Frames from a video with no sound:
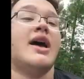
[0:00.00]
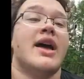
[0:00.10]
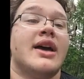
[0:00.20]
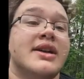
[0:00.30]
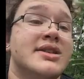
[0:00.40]

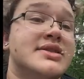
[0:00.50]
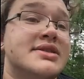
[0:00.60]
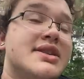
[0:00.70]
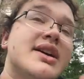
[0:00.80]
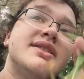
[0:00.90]
And
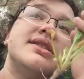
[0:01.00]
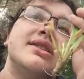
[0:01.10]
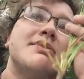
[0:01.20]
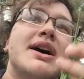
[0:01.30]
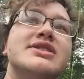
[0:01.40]

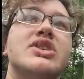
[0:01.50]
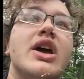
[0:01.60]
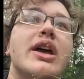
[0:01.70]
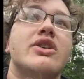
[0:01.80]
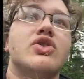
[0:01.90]
Dicanthelium has
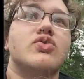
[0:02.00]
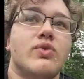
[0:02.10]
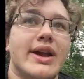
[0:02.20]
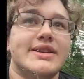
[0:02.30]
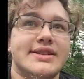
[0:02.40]
a
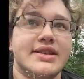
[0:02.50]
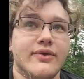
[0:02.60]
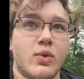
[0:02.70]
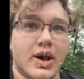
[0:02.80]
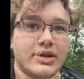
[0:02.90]
great deal
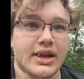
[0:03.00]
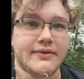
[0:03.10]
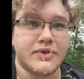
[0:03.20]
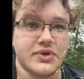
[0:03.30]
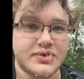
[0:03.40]
of
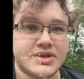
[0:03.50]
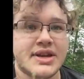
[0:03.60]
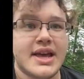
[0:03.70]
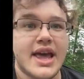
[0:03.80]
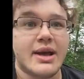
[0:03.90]
wildlife use.
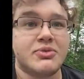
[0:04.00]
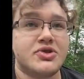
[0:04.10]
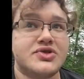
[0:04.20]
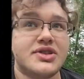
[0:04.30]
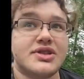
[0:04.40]
It
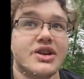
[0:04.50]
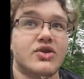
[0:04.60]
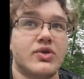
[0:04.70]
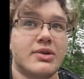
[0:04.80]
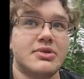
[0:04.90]
produces an
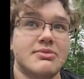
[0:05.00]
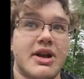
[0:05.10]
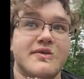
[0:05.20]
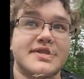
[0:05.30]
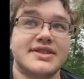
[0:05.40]
incredible
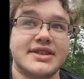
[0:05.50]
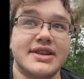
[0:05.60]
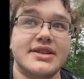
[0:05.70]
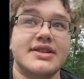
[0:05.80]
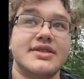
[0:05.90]
amount of
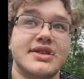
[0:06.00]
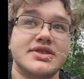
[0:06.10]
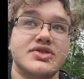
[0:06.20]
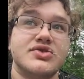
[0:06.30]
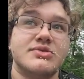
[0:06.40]
seed that
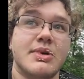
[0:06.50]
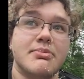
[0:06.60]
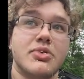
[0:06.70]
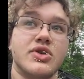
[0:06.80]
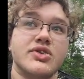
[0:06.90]
is used by
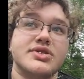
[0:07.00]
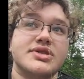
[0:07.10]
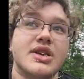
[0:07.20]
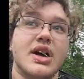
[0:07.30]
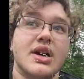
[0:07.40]

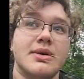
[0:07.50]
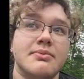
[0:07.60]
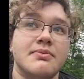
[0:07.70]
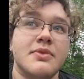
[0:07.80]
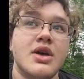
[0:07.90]
birds
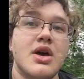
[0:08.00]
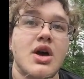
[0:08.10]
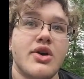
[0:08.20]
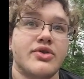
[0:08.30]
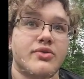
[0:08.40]

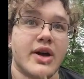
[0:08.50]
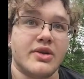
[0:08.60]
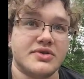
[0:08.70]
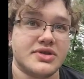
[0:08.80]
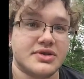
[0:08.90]

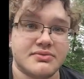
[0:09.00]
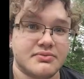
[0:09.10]
throughout